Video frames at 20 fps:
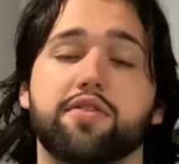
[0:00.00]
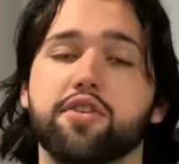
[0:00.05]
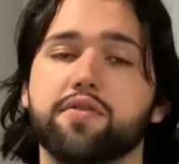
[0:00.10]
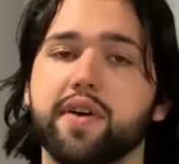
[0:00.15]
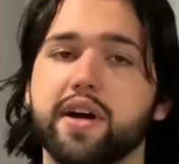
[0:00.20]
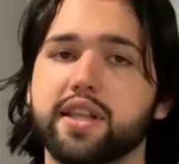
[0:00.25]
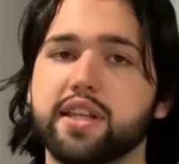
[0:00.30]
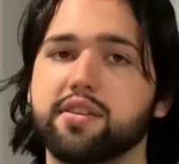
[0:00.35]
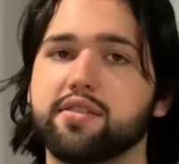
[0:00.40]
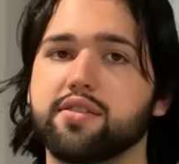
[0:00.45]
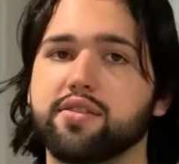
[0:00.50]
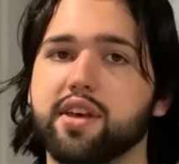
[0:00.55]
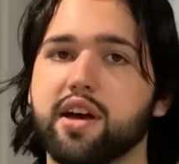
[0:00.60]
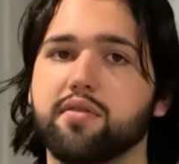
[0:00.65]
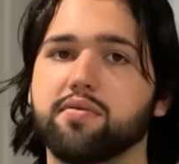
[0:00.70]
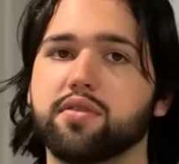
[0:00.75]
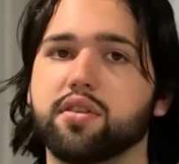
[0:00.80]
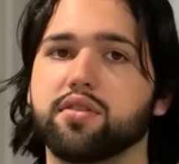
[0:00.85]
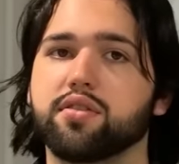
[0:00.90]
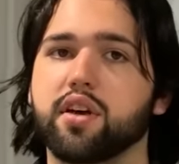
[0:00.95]
If you find this as
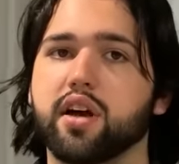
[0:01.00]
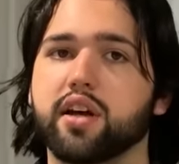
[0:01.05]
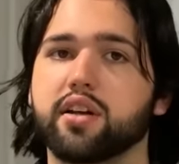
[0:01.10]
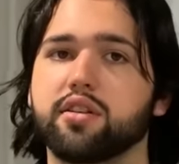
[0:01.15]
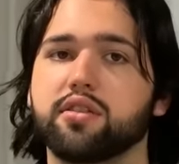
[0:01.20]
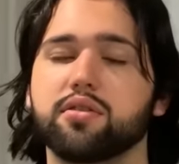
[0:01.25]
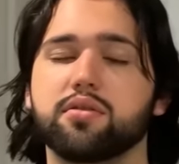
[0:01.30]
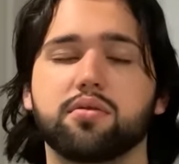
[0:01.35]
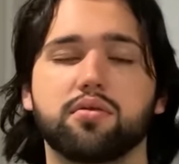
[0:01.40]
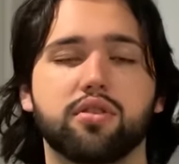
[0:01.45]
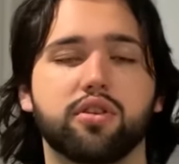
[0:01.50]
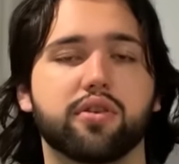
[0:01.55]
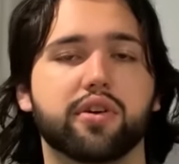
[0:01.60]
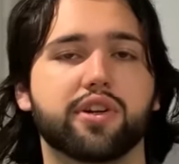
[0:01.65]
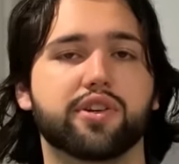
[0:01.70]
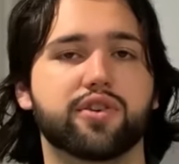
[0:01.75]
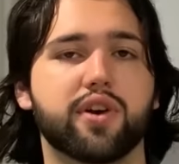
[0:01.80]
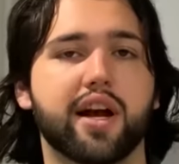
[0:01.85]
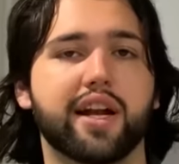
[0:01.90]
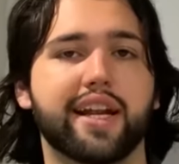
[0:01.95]
helpful as I do, you
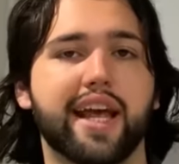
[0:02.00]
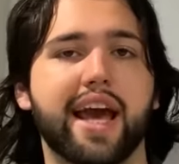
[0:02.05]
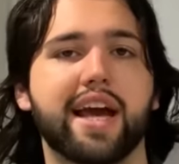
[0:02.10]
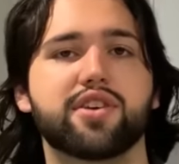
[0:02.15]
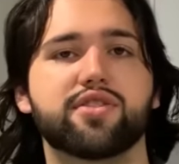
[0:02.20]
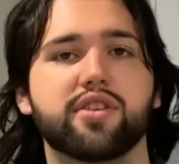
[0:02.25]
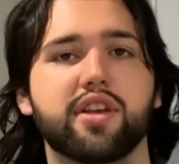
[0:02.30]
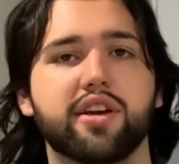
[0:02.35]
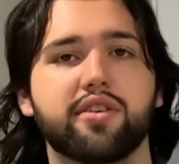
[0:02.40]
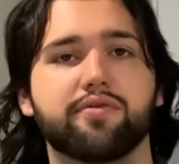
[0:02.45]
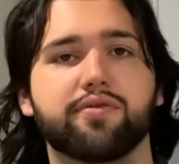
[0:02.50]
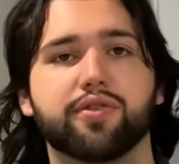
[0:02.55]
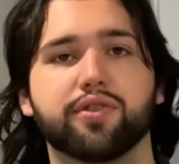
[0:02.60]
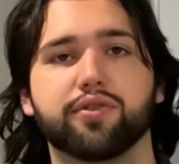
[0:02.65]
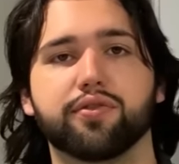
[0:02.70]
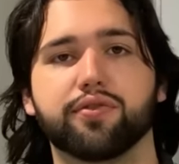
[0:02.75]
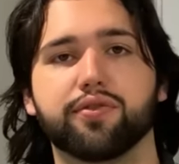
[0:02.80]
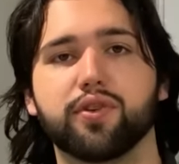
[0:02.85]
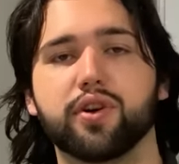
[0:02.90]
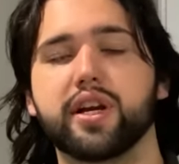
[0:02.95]
can try Dashlane
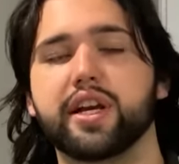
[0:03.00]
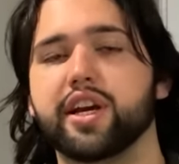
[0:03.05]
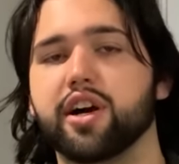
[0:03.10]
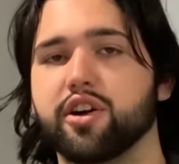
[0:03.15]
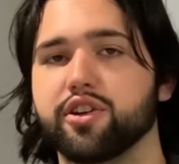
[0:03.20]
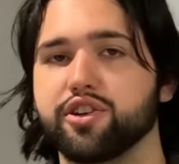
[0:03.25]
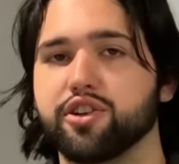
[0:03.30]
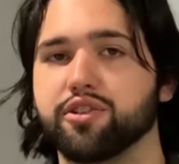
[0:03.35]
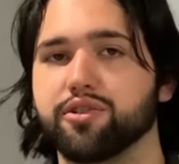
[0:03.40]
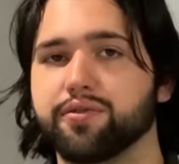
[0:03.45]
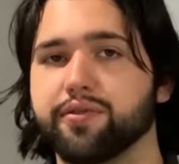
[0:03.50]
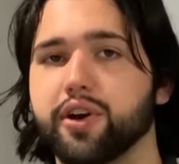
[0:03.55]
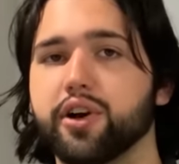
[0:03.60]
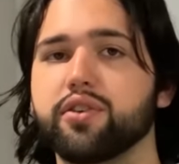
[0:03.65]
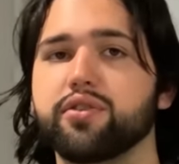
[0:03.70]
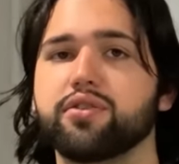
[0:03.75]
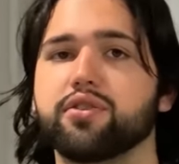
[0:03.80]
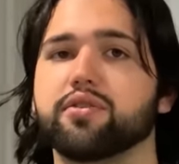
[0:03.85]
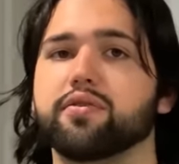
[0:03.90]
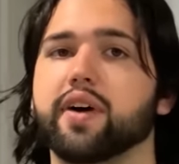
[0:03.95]
for free free on your
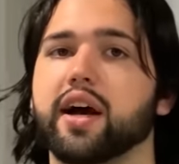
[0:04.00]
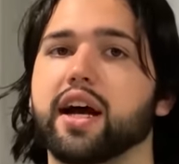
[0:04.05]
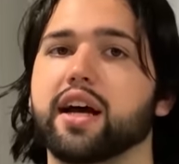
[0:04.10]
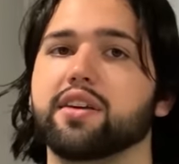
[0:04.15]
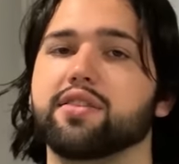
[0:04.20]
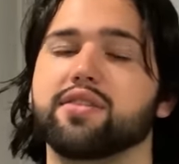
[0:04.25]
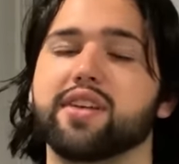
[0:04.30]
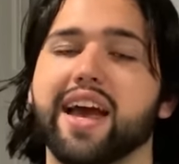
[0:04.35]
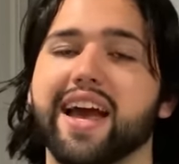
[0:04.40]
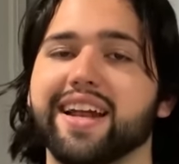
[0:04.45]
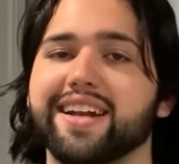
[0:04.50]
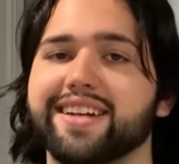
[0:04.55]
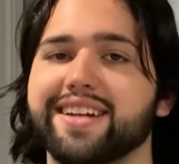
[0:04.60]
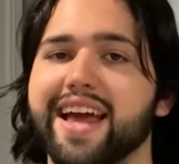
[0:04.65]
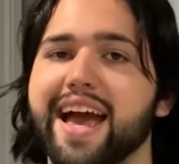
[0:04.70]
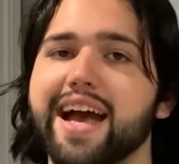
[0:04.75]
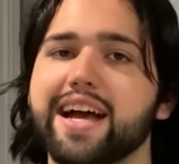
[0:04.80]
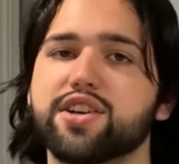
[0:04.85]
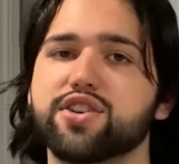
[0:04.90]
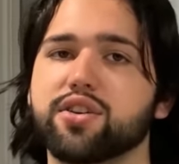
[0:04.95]
first device at
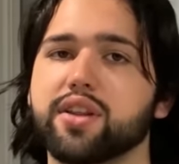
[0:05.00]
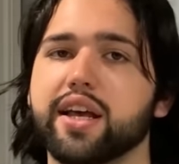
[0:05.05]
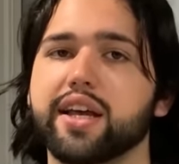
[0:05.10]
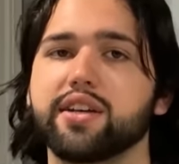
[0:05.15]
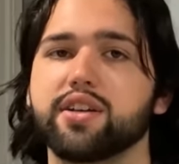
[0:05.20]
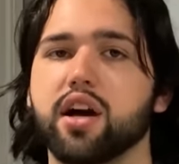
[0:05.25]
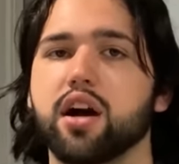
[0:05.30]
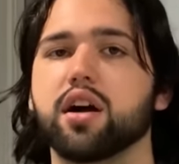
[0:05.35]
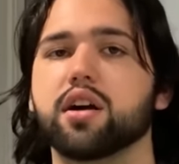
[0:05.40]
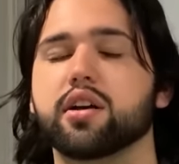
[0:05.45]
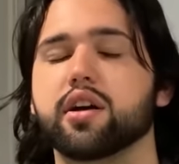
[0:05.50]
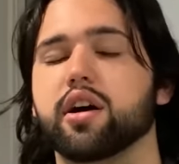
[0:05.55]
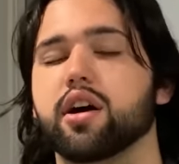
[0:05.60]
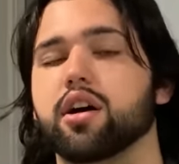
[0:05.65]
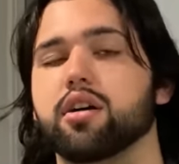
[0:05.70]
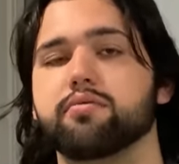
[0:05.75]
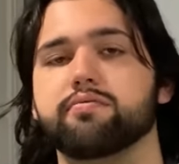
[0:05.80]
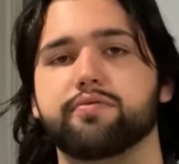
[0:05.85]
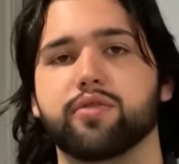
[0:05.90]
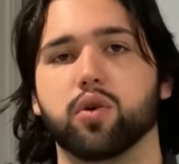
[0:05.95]

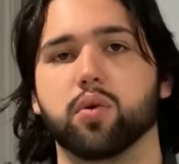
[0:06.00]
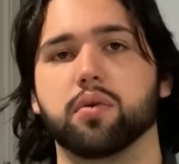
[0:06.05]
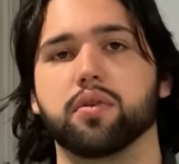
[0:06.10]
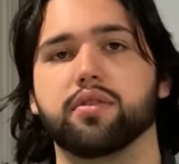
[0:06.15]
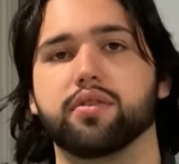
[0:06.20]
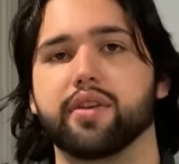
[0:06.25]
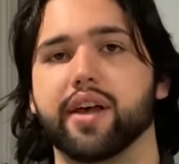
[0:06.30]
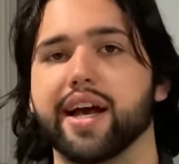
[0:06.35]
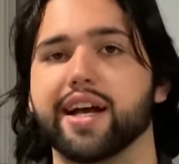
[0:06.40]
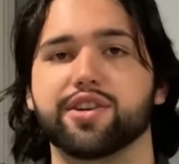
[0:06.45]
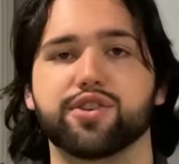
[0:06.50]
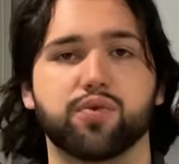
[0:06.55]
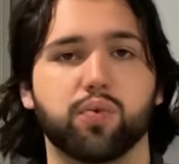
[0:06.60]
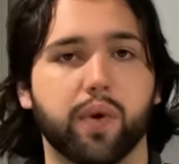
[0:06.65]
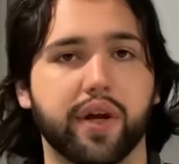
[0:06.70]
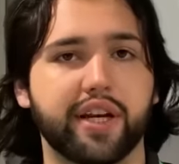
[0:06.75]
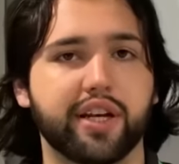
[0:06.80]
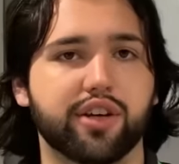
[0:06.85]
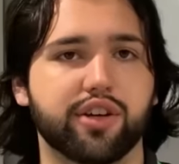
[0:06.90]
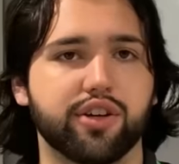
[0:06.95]

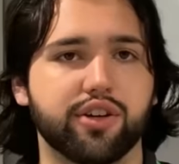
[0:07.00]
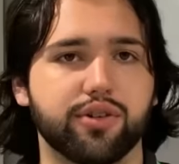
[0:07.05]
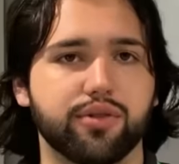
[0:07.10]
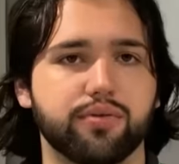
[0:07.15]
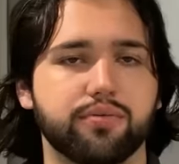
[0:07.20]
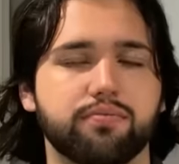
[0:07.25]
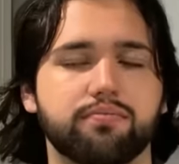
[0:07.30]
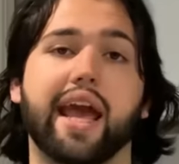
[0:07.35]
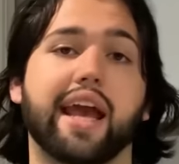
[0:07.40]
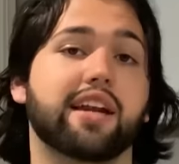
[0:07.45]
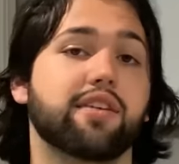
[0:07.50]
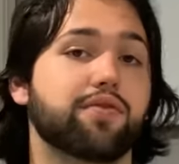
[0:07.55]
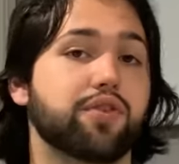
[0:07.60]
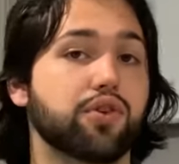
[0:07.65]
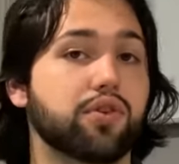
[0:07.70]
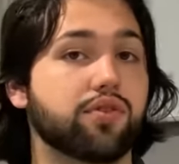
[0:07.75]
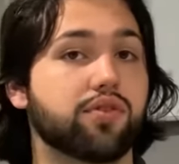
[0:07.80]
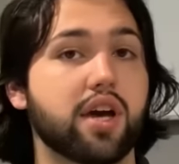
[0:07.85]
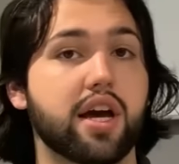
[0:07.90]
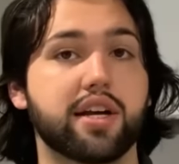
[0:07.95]
dashlane.com/Wendigoon. And if
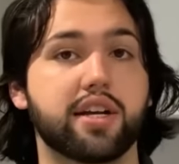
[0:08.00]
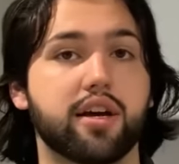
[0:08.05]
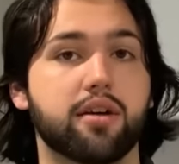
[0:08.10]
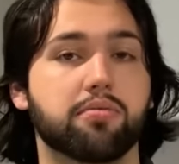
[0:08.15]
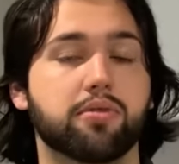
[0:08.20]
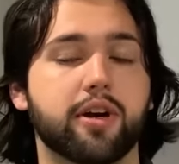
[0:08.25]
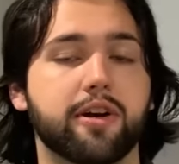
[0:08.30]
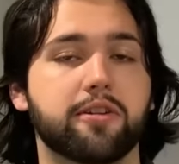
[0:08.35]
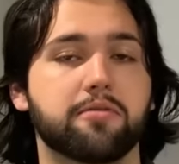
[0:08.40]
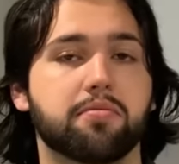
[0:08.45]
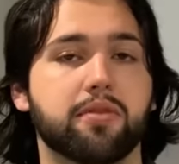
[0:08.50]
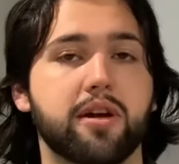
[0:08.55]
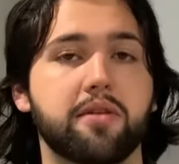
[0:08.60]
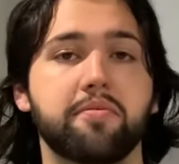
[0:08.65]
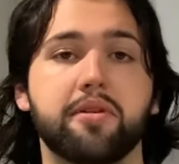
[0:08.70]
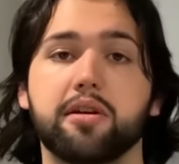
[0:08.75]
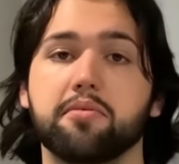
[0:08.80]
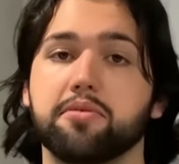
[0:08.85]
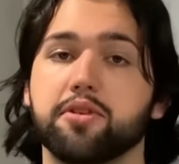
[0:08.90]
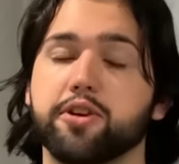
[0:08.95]
you decide to upgrade to
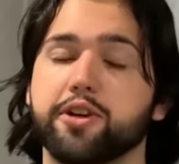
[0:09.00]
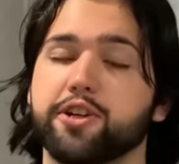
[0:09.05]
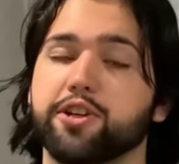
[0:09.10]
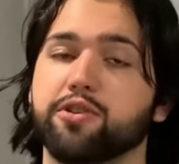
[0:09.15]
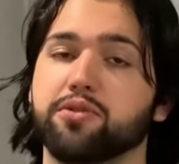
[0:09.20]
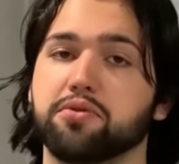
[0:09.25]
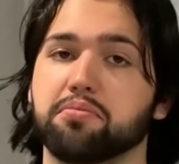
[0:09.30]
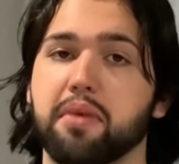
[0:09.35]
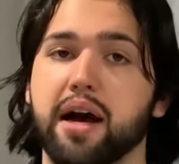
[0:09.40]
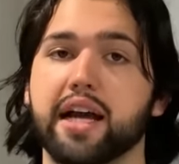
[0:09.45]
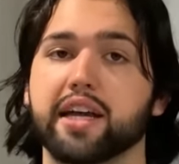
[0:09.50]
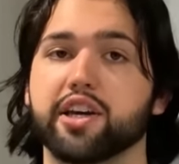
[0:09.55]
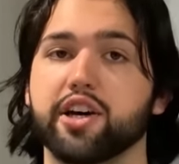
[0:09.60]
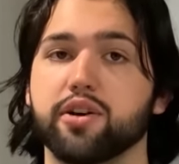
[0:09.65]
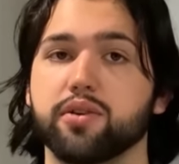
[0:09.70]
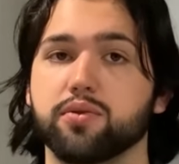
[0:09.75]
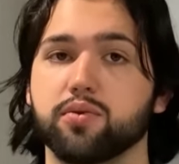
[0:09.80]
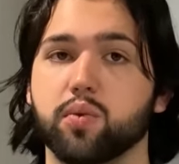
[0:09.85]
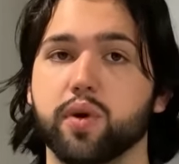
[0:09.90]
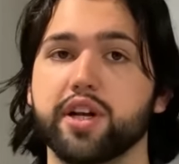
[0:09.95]
premium, you can use my
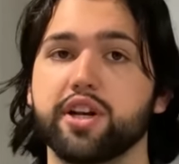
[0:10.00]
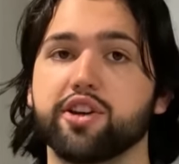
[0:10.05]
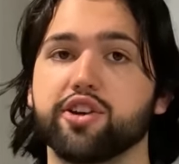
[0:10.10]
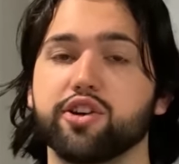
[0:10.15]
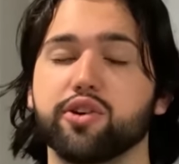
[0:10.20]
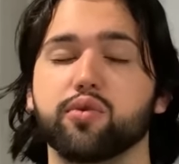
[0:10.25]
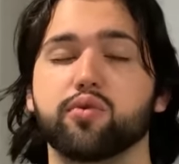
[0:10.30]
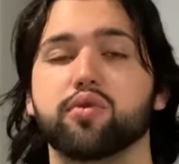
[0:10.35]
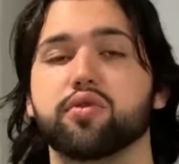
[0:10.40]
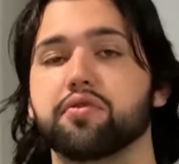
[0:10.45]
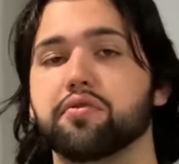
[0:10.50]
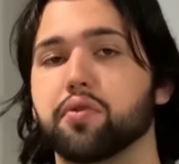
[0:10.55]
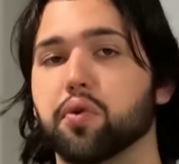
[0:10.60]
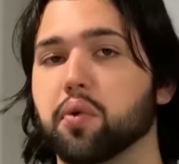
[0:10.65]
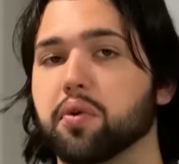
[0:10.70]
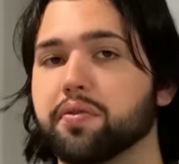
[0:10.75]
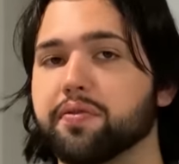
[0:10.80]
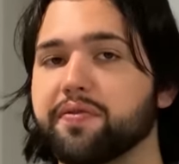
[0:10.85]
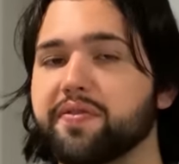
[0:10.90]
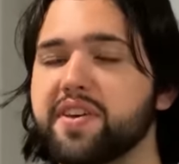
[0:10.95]
code Wendigoon
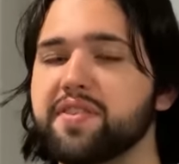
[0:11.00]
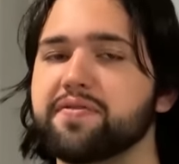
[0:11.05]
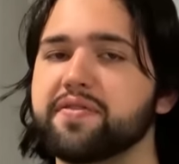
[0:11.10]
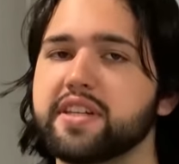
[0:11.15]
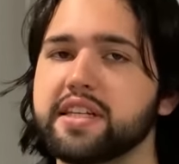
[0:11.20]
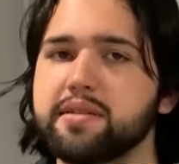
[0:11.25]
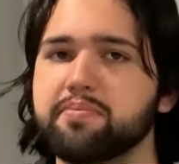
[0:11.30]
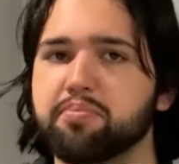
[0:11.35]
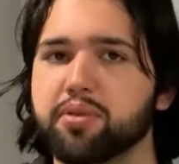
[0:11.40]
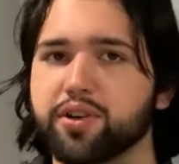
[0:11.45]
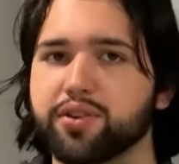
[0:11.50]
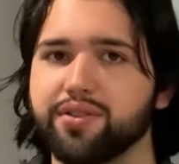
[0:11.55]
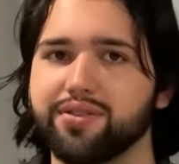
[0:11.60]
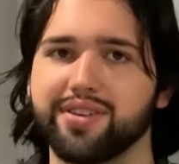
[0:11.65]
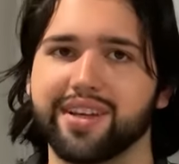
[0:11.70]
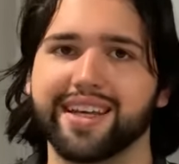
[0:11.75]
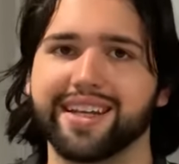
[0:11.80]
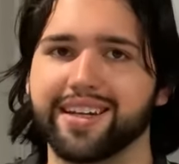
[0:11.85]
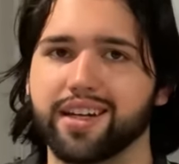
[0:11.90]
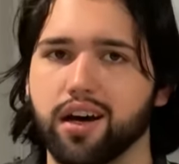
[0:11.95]
for
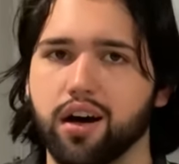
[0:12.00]
50%